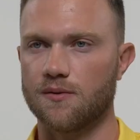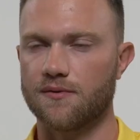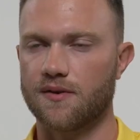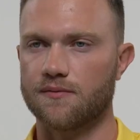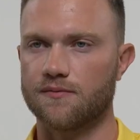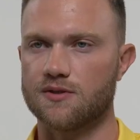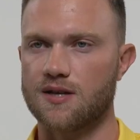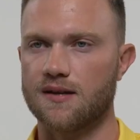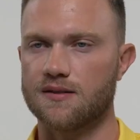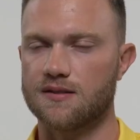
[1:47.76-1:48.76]
We've
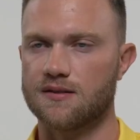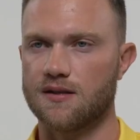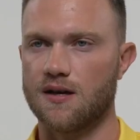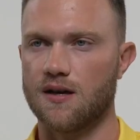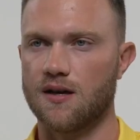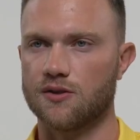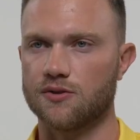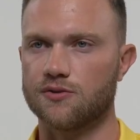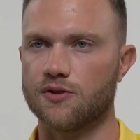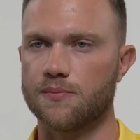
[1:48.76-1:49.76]
retained uh, a
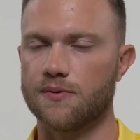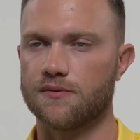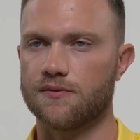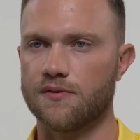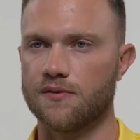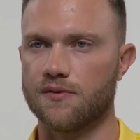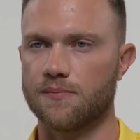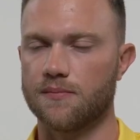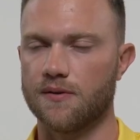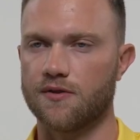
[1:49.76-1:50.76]
good group of, of, the,
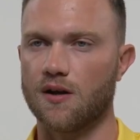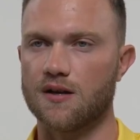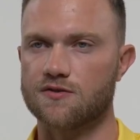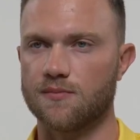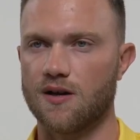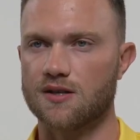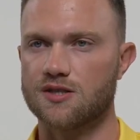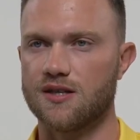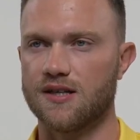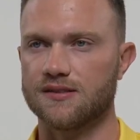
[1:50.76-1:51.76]
of the guys from
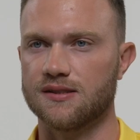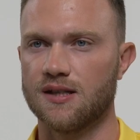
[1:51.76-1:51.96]
last year, and